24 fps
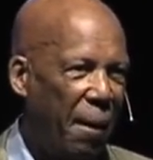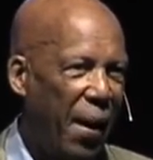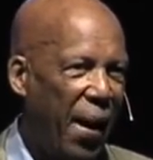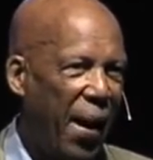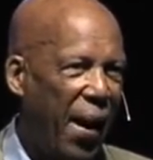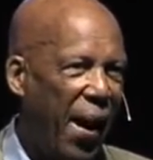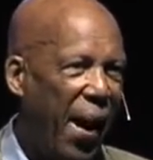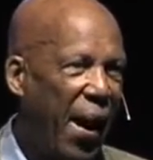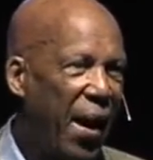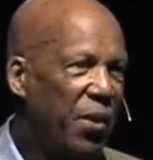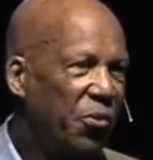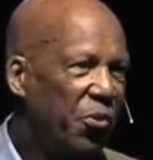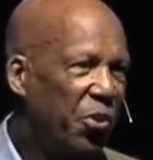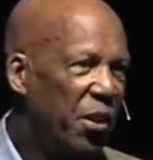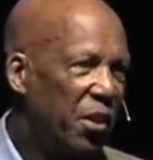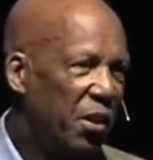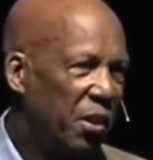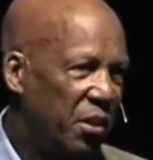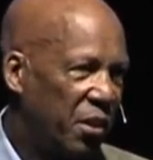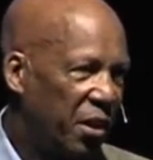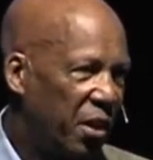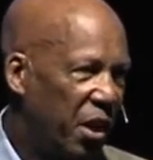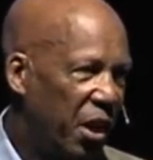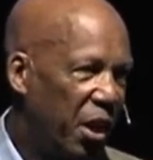I think
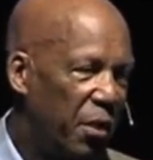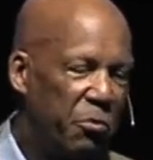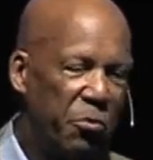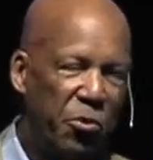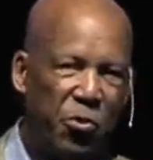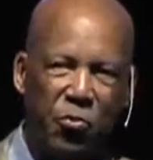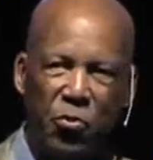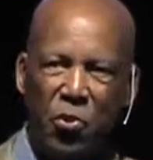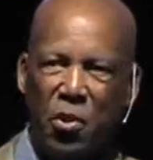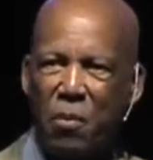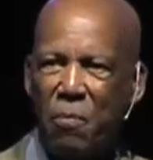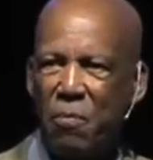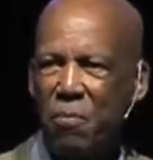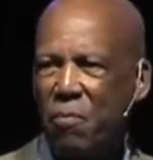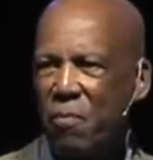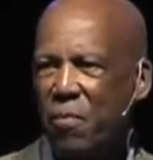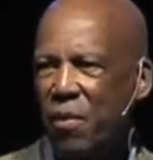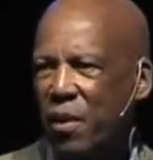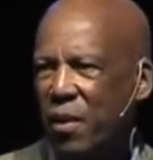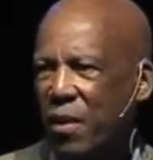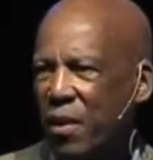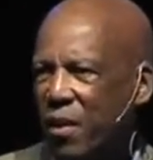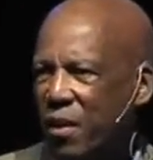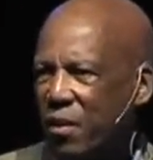it comes from
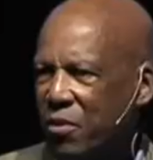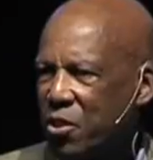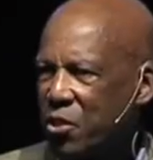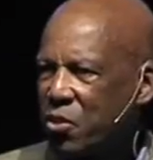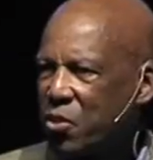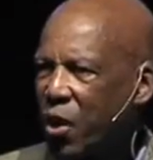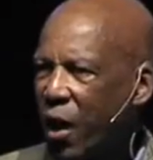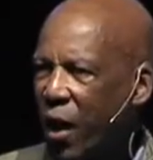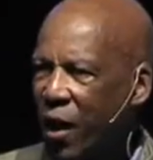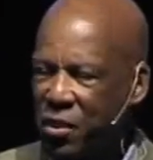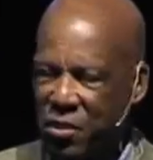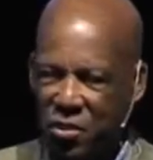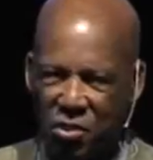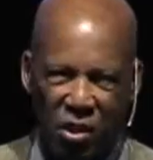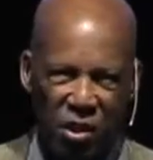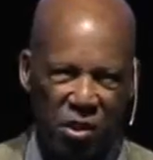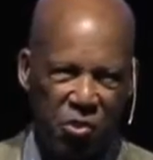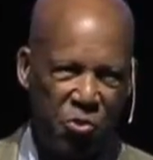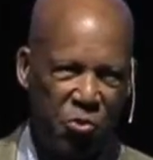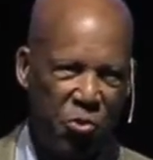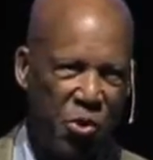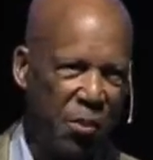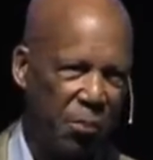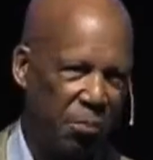the toxic
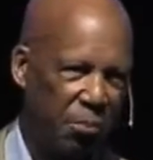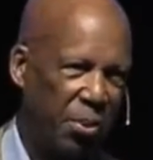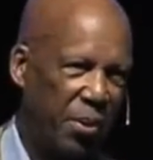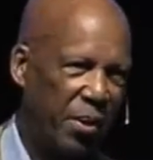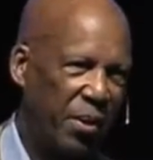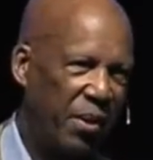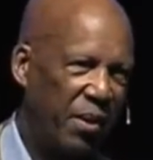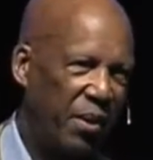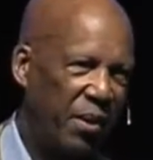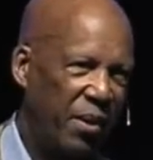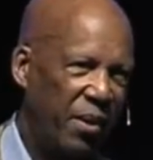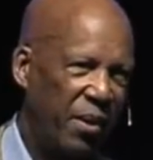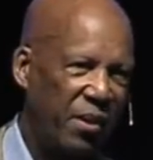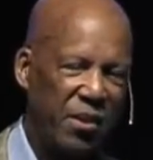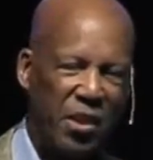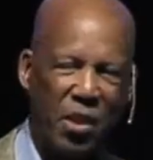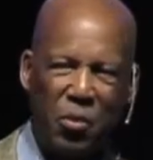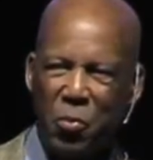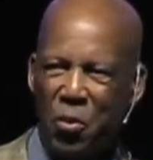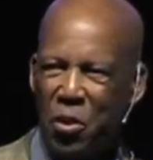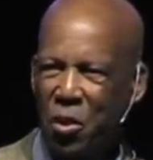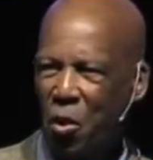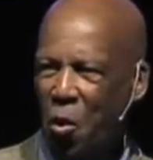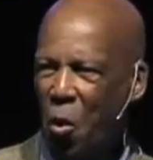drip that
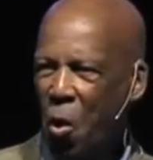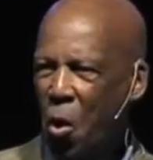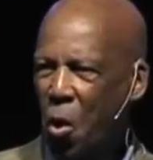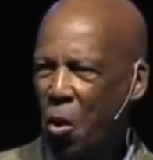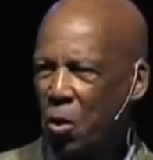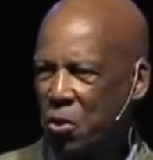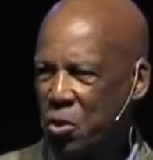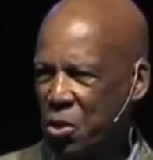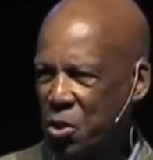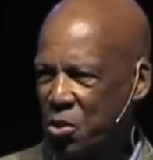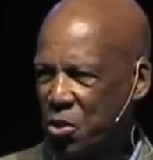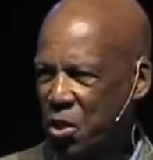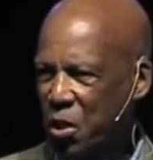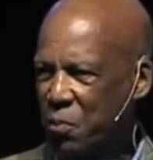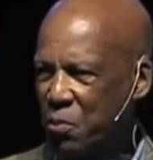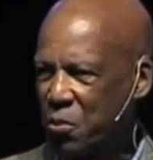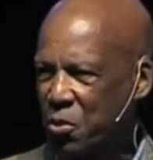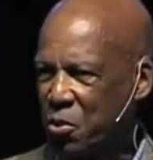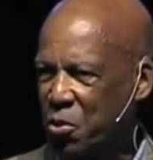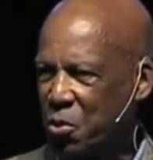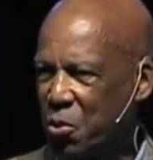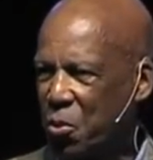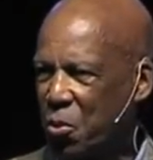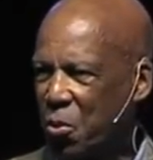we're all hooked up
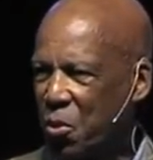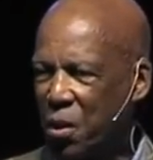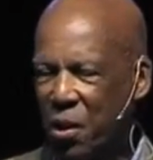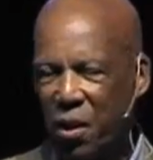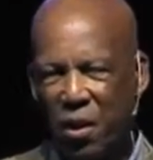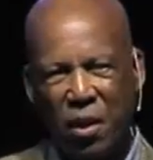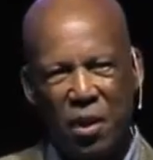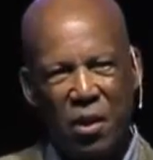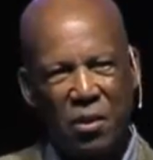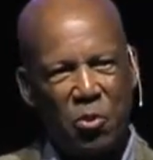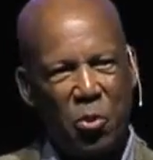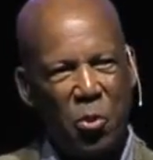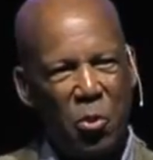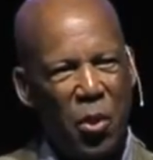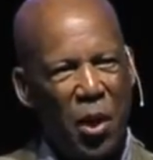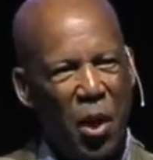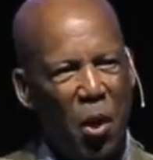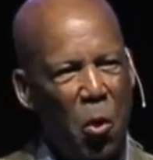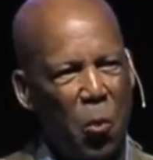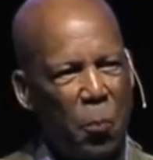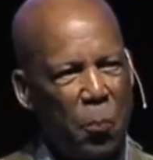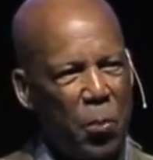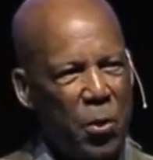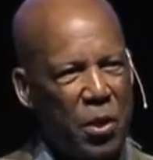to
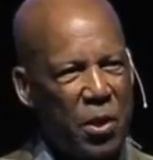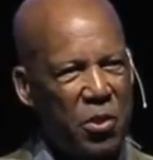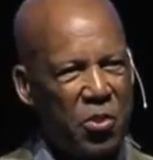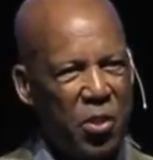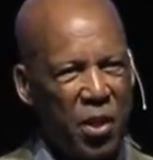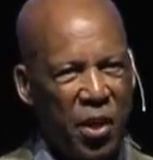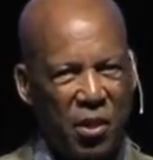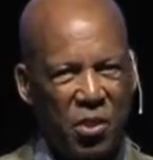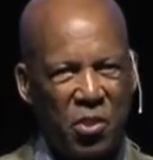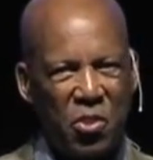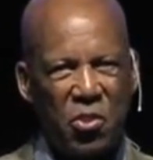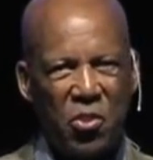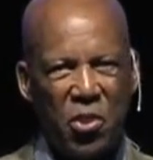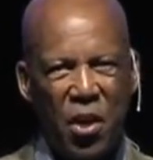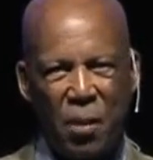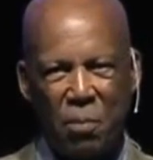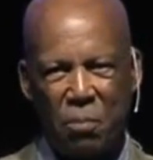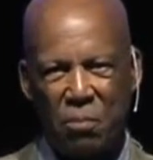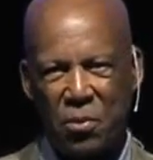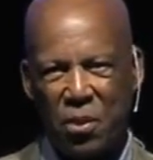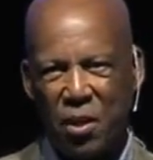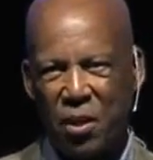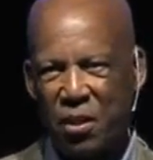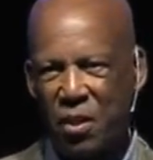help us
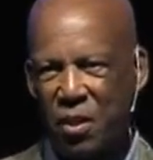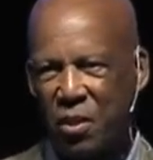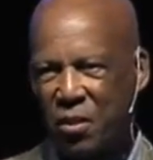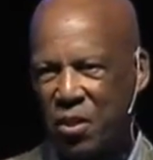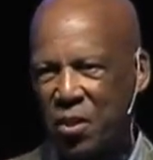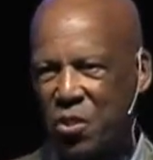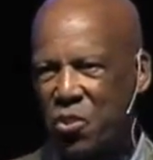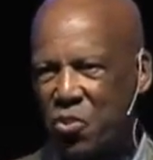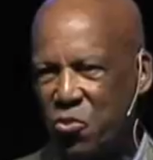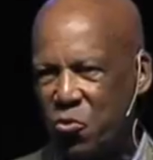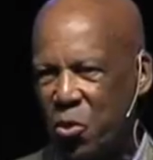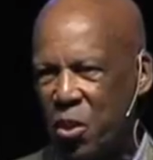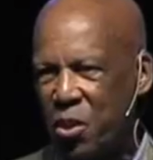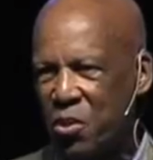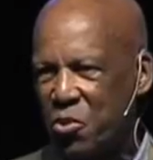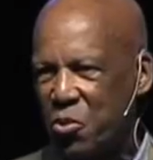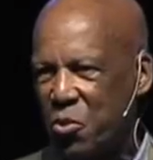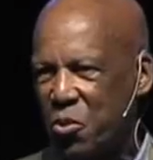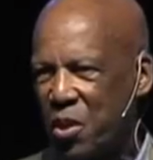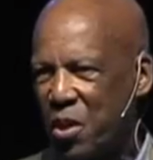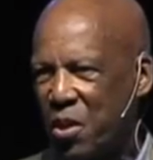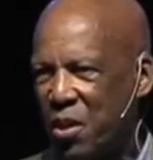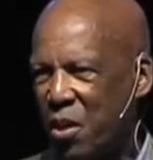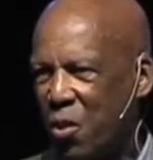accept this structured
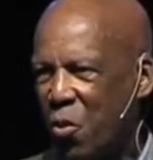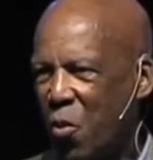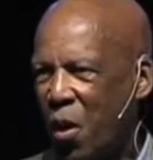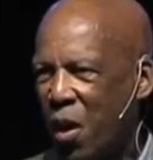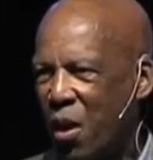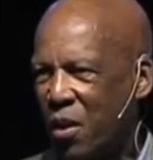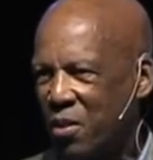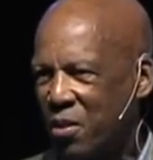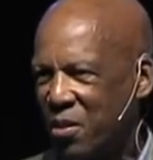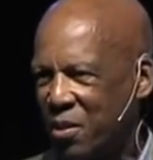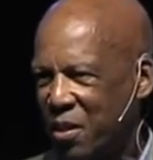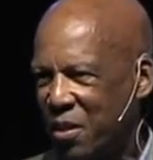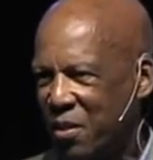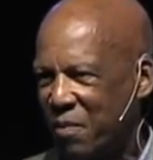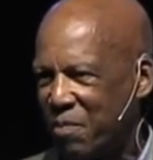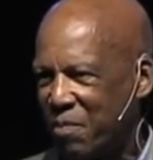inequality.